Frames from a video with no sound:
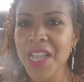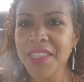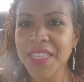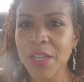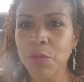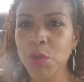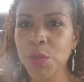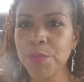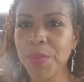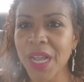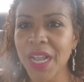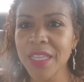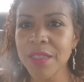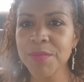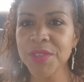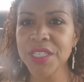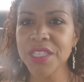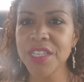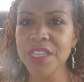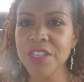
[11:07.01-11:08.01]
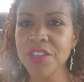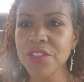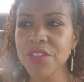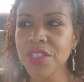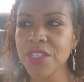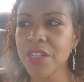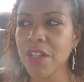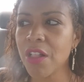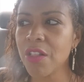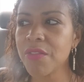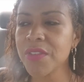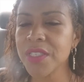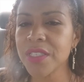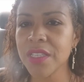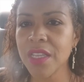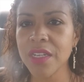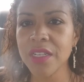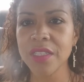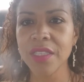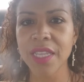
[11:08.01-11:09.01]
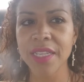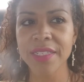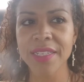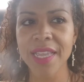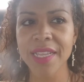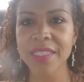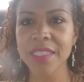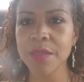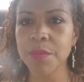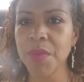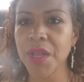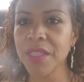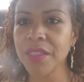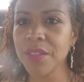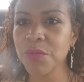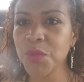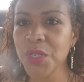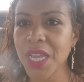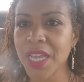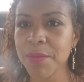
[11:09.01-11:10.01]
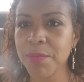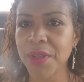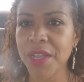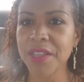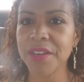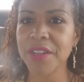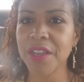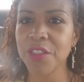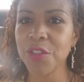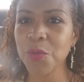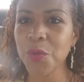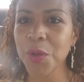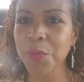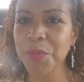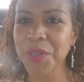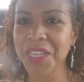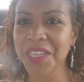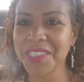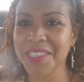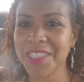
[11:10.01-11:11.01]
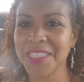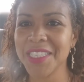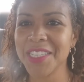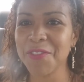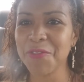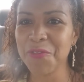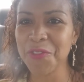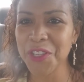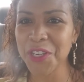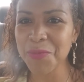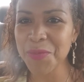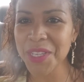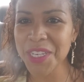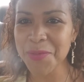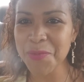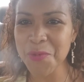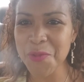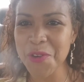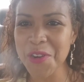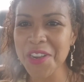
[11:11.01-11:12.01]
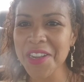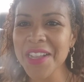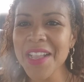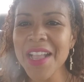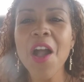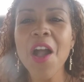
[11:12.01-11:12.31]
that we buy them sneakers, and all of a sudden, like next month, we had to buy another one because it didn't fit them anymore.